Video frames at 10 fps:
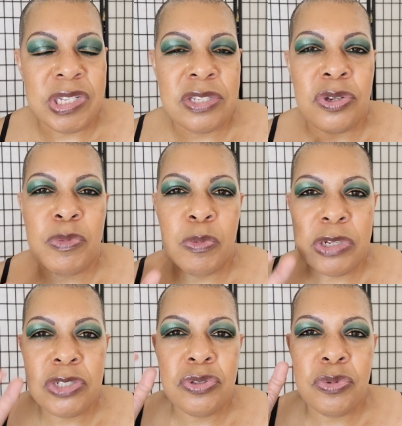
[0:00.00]
and so but
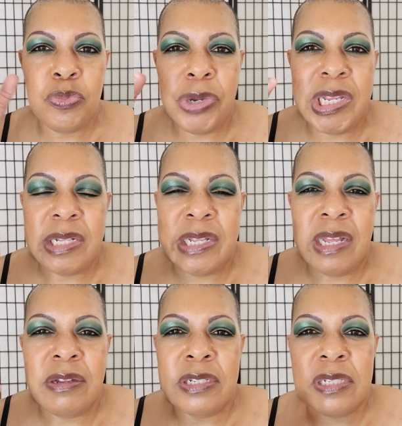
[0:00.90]
once you break it
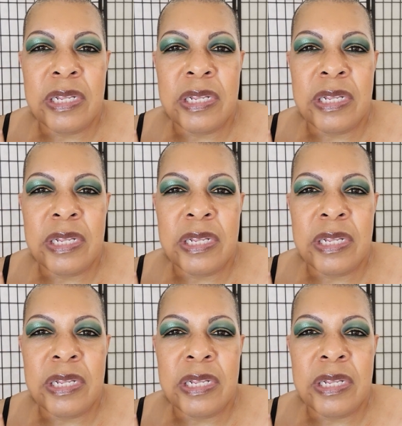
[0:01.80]
down and,